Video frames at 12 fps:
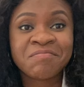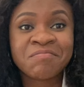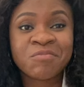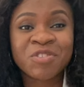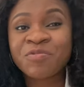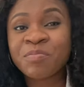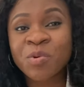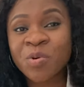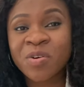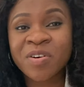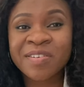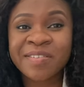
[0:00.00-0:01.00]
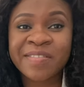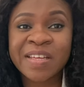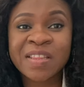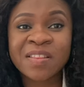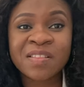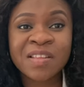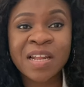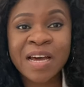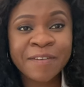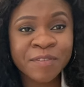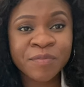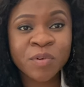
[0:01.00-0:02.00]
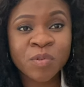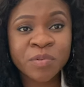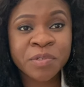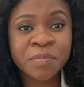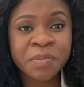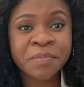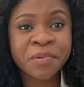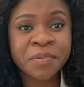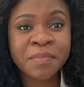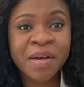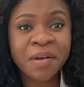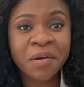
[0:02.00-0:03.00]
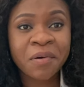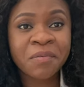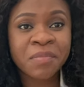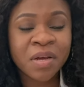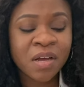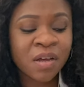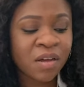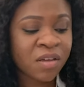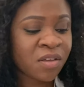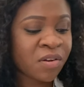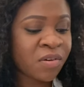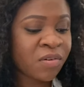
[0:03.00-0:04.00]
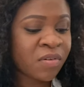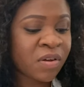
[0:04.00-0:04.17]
worth more than the lives of all those people back home, you know.